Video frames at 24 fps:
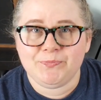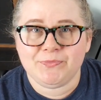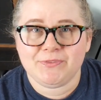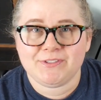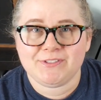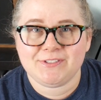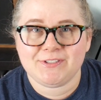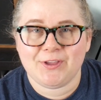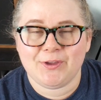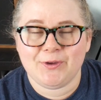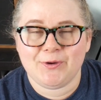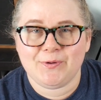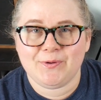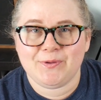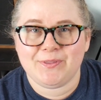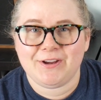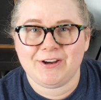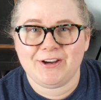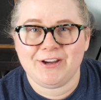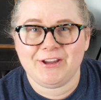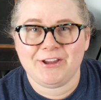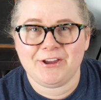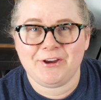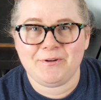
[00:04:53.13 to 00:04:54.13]
So there
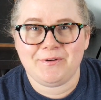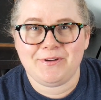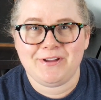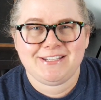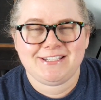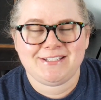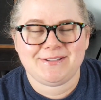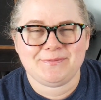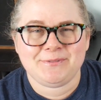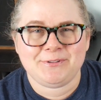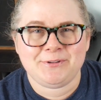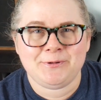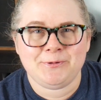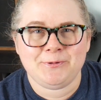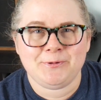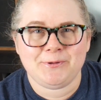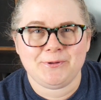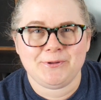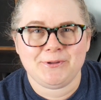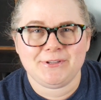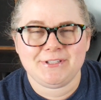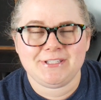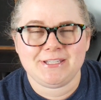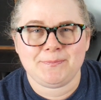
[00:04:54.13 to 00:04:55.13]
you go. Some
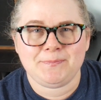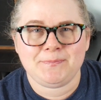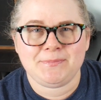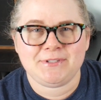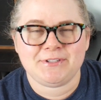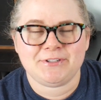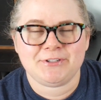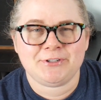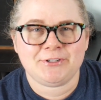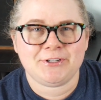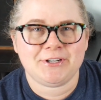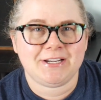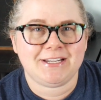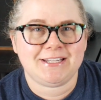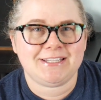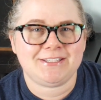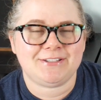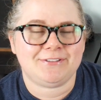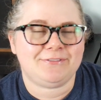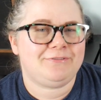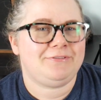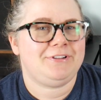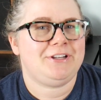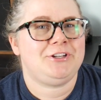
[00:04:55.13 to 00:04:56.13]
cool tips and tricks
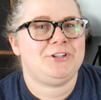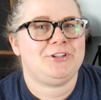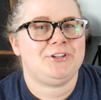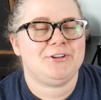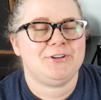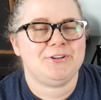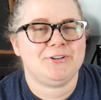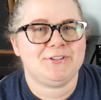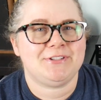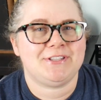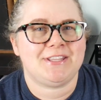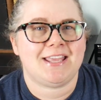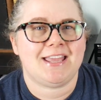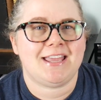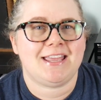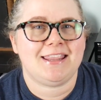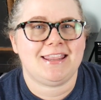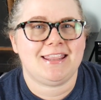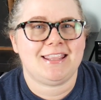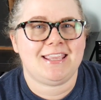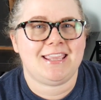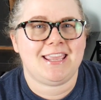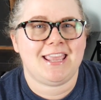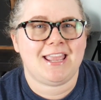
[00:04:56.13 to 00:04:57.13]
and features
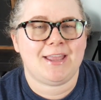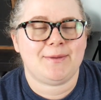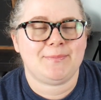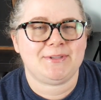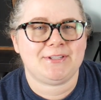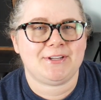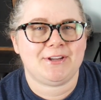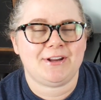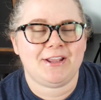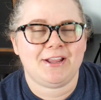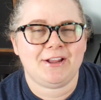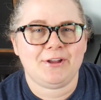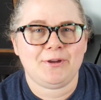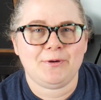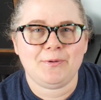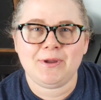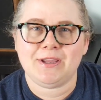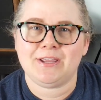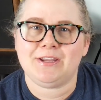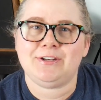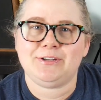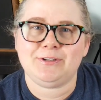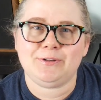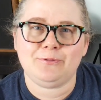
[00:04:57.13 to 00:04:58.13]
that the Amazon Echo
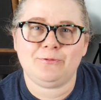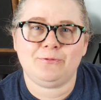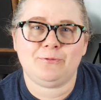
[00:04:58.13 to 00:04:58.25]
can do